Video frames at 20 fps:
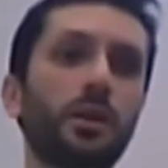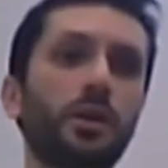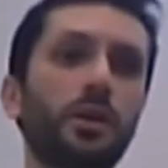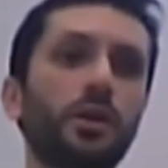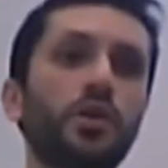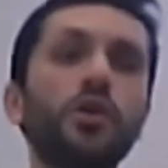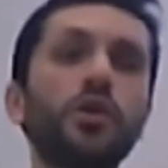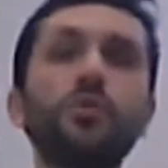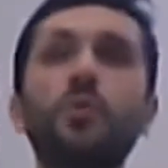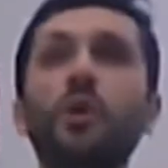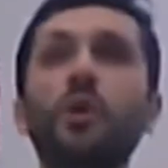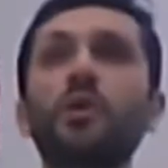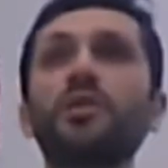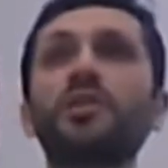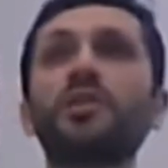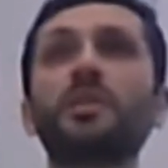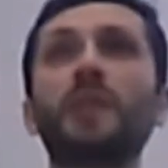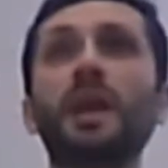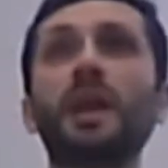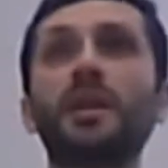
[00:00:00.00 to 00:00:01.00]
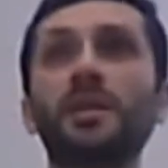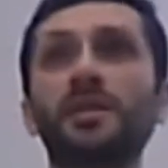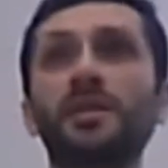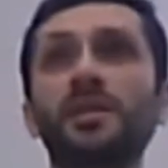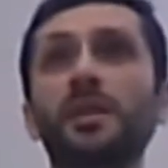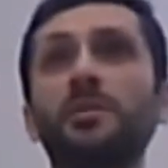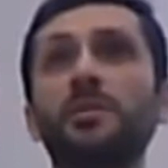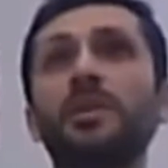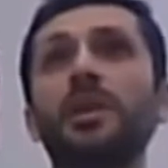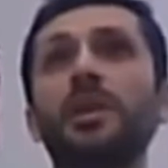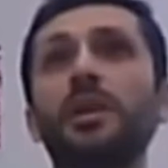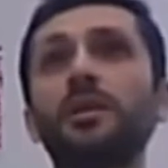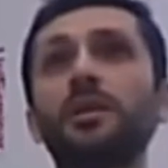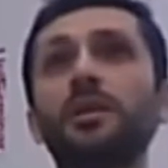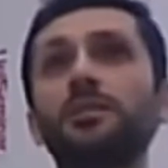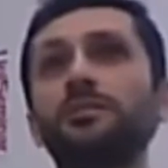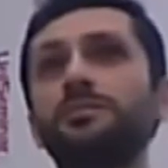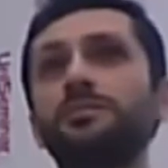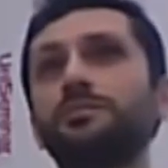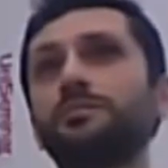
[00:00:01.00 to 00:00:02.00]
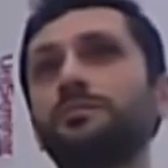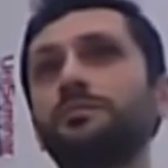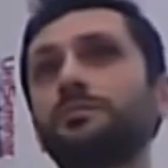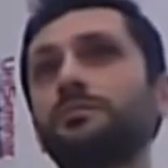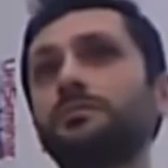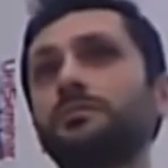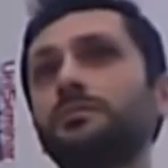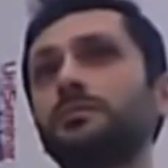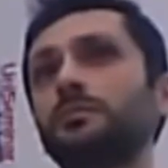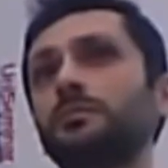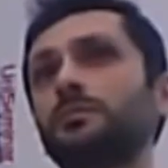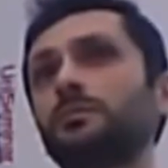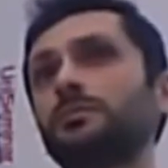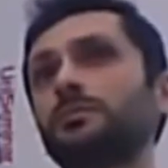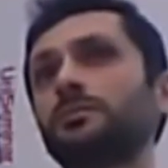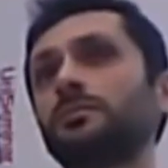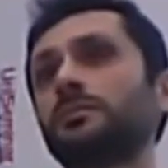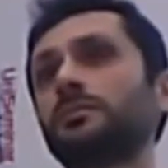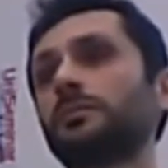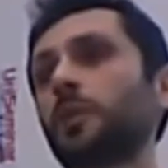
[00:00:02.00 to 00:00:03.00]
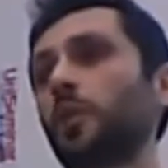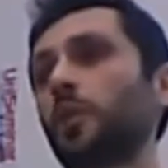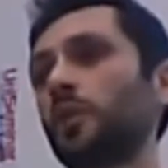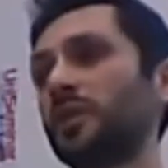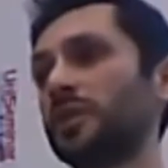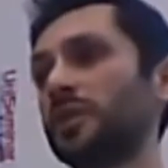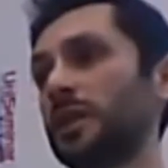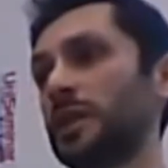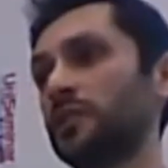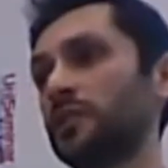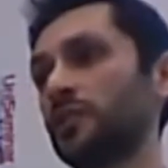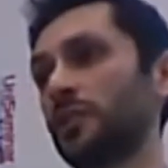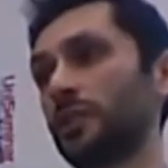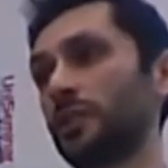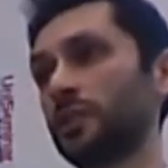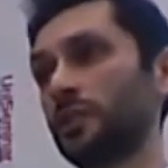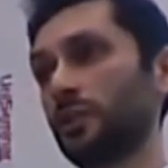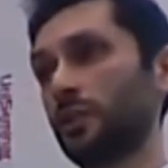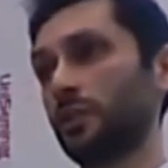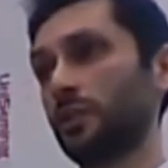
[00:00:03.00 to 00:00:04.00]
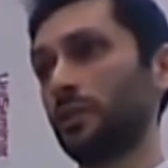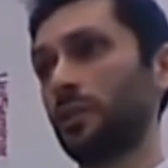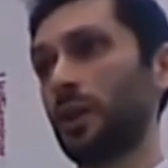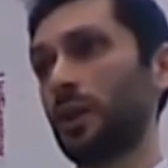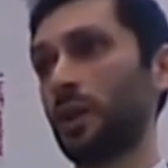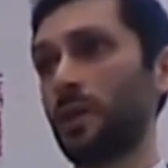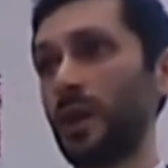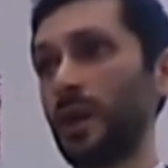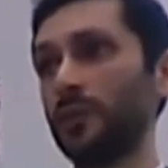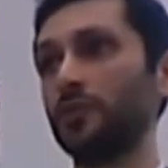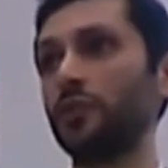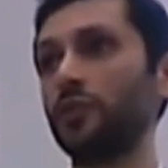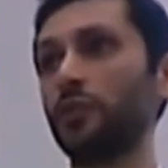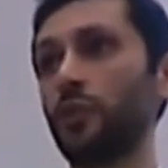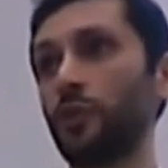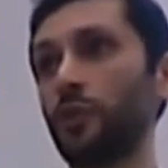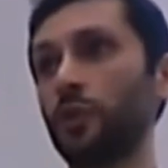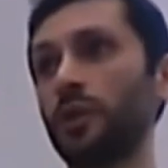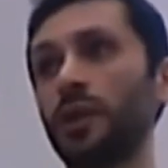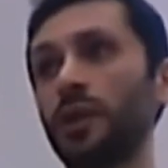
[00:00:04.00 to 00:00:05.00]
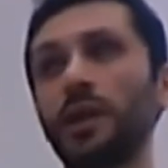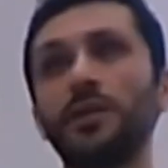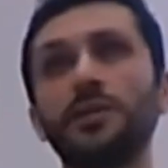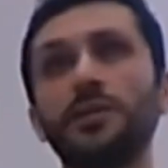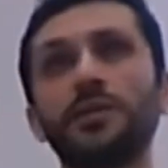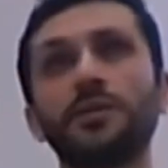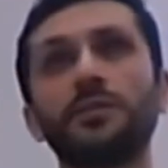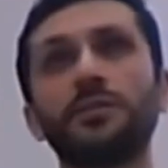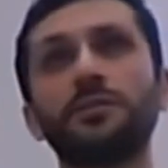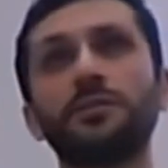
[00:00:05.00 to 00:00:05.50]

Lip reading: 2 points about this seminar, or this lecture that you're about to organize.